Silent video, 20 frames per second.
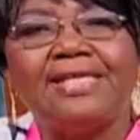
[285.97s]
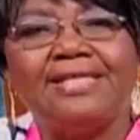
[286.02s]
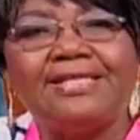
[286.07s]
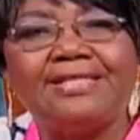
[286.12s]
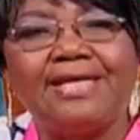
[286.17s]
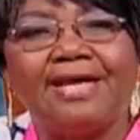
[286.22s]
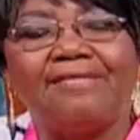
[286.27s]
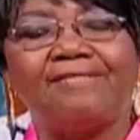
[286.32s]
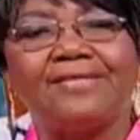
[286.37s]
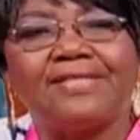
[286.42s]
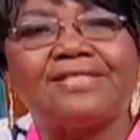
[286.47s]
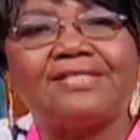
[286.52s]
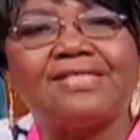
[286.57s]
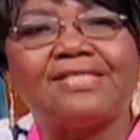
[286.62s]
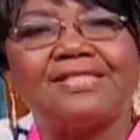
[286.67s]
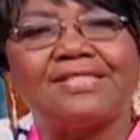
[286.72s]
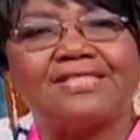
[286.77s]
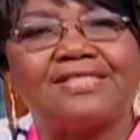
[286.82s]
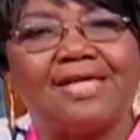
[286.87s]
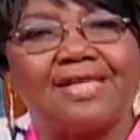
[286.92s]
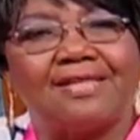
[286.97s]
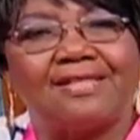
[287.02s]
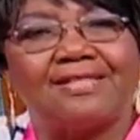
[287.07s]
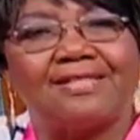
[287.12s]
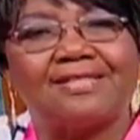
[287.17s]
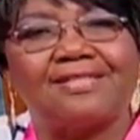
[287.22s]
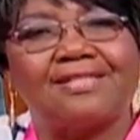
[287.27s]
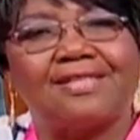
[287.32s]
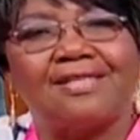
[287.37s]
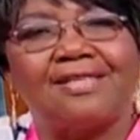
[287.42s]
Davidson
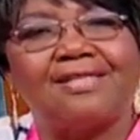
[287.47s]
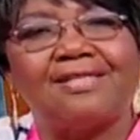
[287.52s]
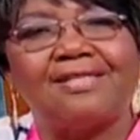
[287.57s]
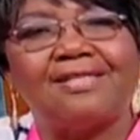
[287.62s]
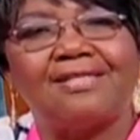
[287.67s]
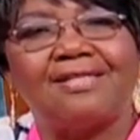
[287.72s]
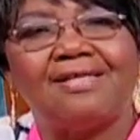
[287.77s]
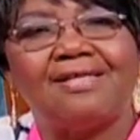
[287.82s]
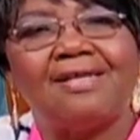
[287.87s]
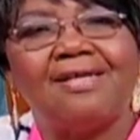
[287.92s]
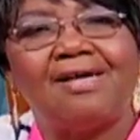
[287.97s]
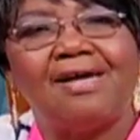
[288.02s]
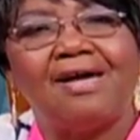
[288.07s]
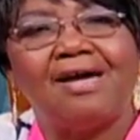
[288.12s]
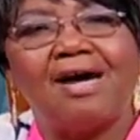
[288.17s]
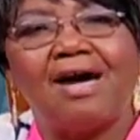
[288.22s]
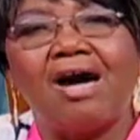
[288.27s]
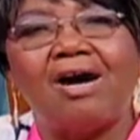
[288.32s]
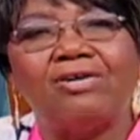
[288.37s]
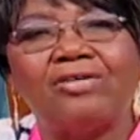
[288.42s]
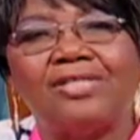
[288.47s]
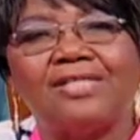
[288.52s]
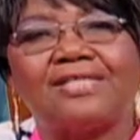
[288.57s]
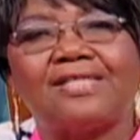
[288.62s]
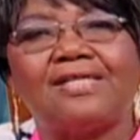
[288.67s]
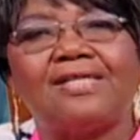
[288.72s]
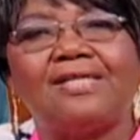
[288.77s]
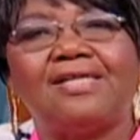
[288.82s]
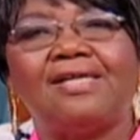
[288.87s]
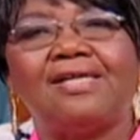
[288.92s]
Celestine,
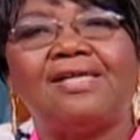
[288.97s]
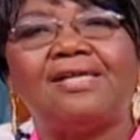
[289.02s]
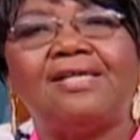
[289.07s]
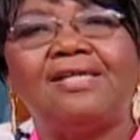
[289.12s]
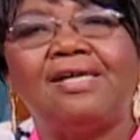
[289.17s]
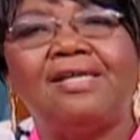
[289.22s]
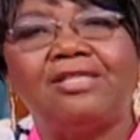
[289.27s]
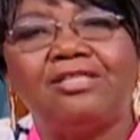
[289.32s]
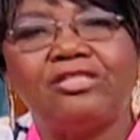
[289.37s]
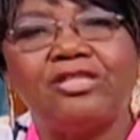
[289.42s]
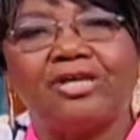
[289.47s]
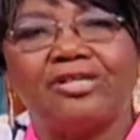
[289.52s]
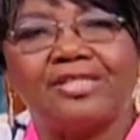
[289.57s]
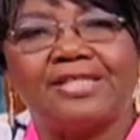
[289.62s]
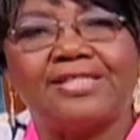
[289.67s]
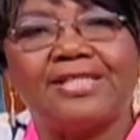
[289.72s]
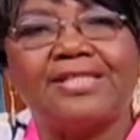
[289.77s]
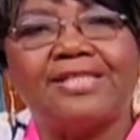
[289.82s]
Councillor Dr.